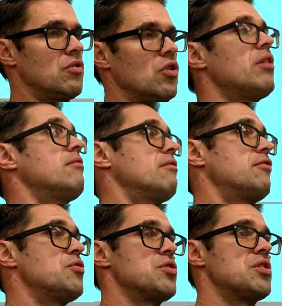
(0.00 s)
Good
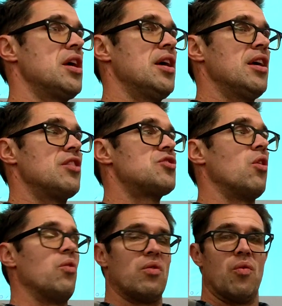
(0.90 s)
futures.
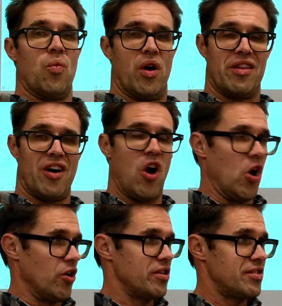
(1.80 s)
So one of the
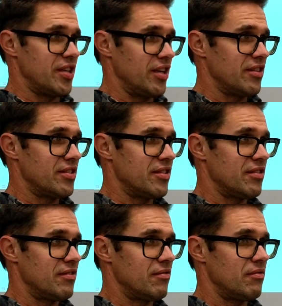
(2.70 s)
hardest things,
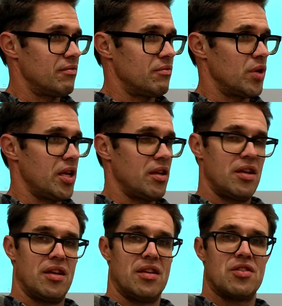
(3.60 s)
right?
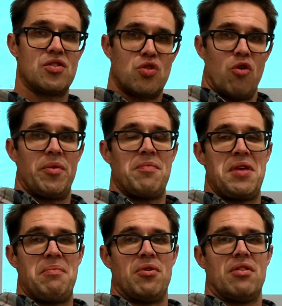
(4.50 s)
So many
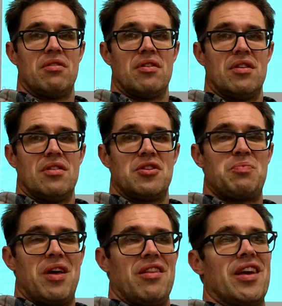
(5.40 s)
people
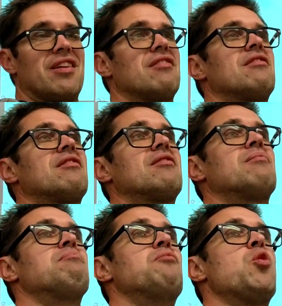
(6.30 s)
spend like
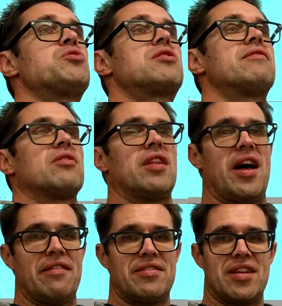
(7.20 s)
most of their
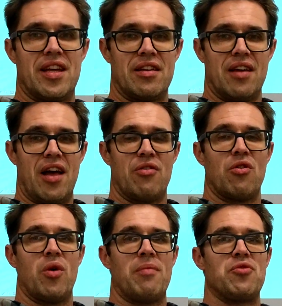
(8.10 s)
lives saying, "I don't know
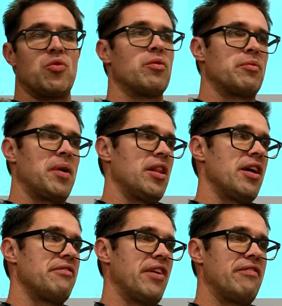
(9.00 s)
what I'm doing with my
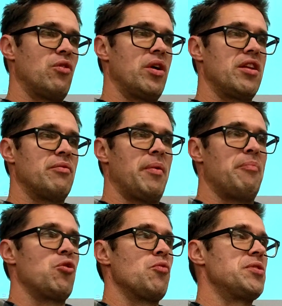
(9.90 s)
life. I have no idea what my
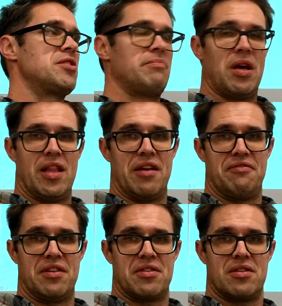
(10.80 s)
purpose in my life
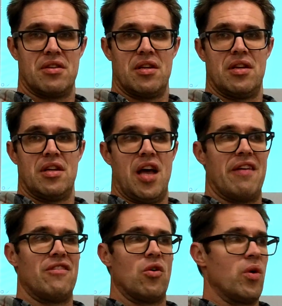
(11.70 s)
is. I
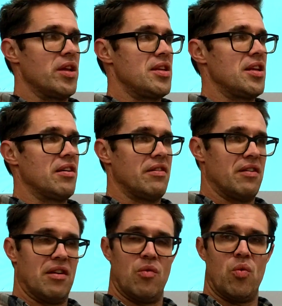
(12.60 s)
have no idea
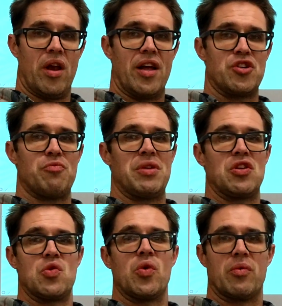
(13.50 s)
what I should be
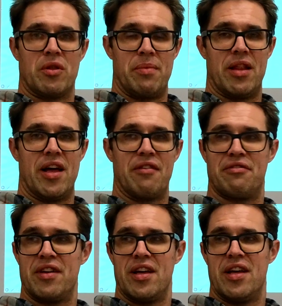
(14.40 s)
doing with my life."